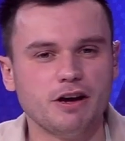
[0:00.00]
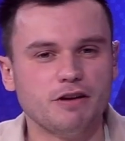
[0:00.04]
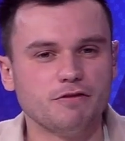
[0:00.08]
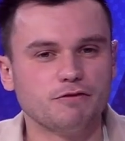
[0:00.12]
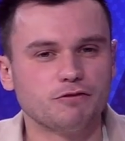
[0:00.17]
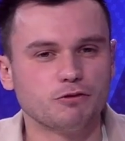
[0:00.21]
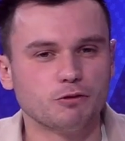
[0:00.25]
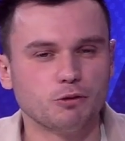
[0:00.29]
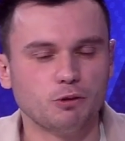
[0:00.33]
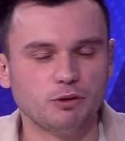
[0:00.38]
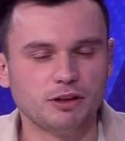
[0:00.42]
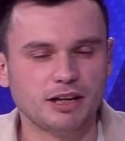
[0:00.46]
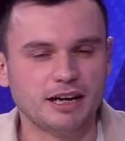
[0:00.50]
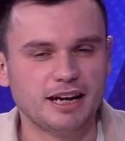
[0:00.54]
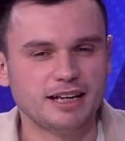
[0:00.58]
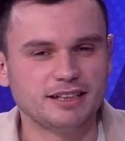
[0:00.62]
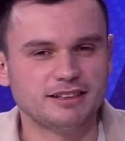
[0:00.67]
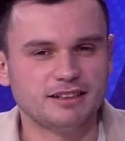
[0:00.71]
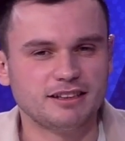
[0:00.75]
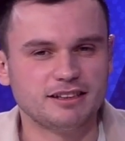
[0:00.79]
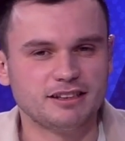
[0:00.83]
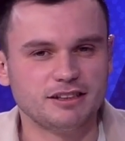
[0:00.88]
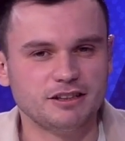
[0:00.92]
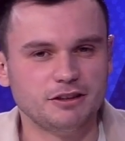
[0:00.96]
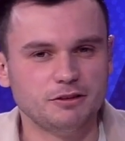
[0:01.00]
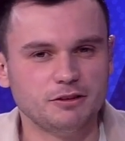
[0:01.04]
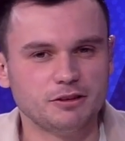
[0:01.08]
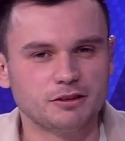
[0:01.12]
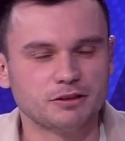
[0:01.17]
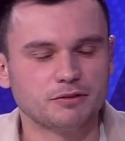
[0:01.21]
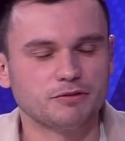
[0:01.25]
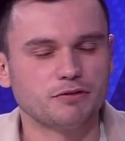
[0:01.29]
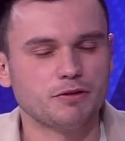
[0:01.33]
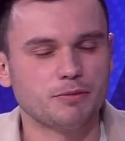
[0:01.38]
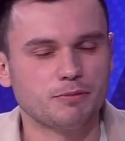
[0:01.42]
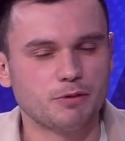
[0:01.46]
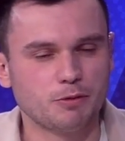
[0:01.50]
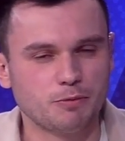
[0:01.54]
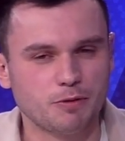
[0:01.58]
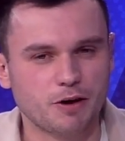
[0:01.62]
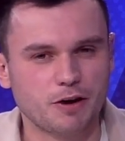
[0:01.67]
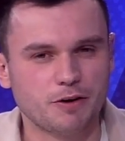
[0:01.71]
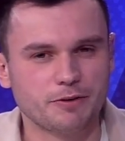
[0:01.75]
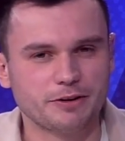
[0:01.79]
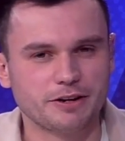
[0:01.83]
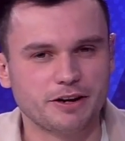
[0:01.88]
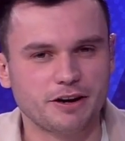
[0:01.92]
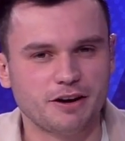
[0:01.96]
for all the latest news from the
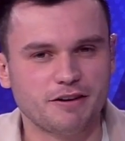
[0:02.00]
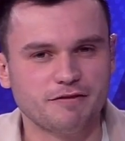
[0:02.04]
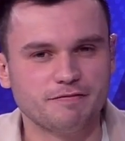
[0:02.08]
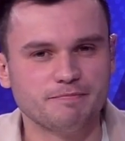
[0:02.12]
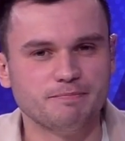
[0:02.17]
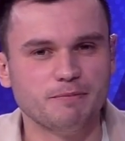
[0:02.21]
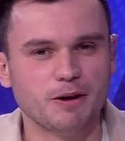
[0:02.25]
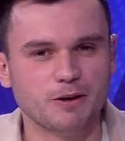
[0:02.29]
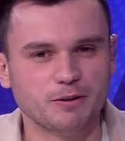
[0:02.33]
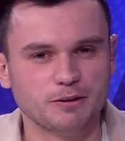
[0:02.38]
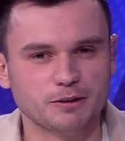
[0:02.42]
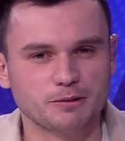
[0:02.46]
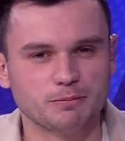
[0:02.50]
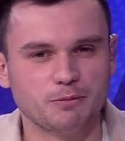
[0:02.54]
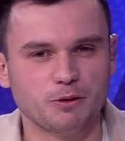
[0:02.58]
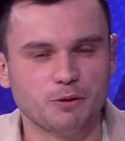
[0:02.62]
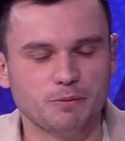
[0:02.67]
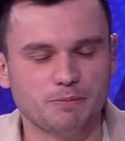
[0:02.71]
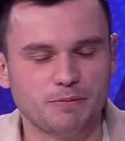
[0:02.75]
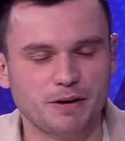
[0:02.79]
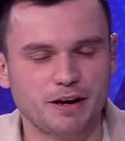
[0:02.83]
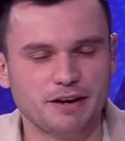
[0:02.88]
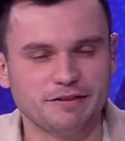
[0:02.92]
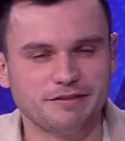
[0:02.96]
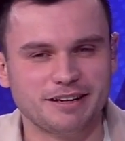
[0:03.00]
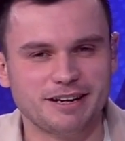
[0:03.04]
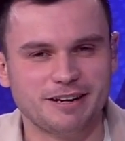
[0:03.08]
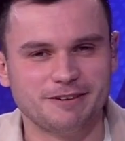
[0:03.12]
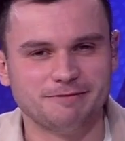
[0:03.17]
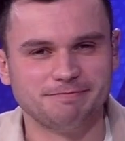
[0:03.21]
world of motorsport. Bye for